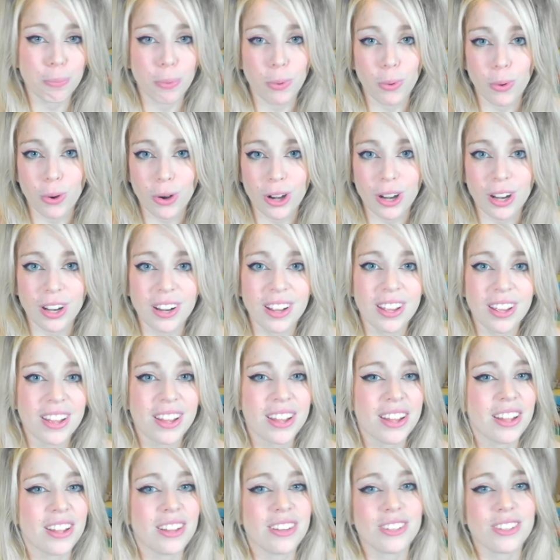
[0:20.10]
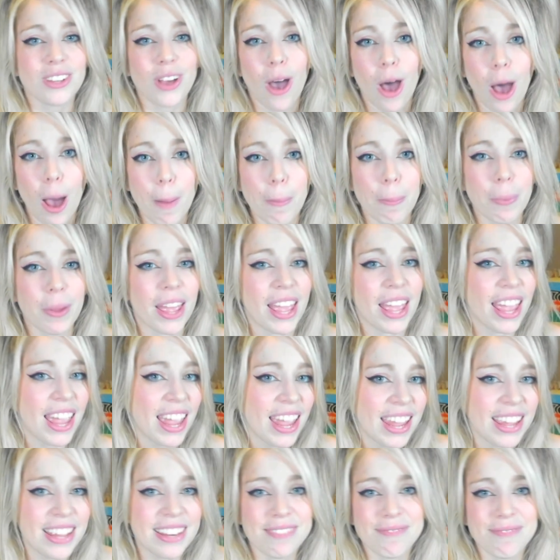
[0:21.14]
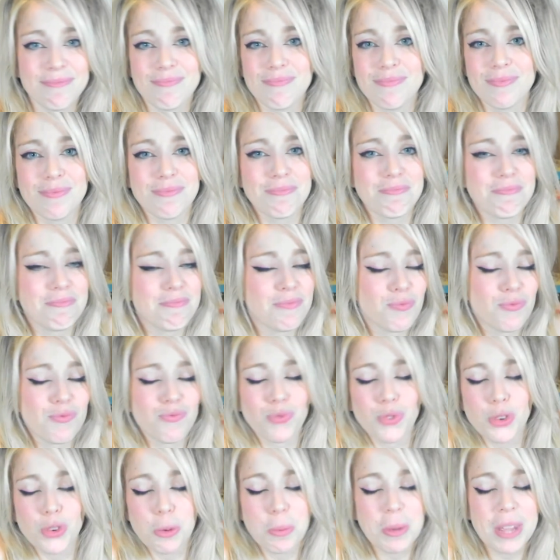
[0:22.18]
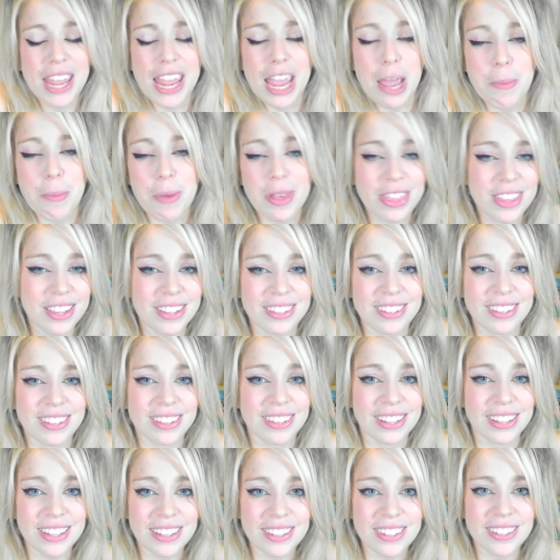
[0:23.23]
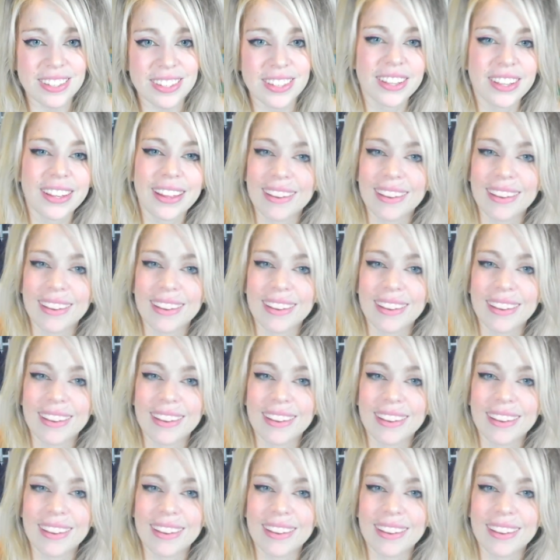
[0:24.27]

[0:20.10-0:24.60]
Born top 8 Ruby Amethyst list.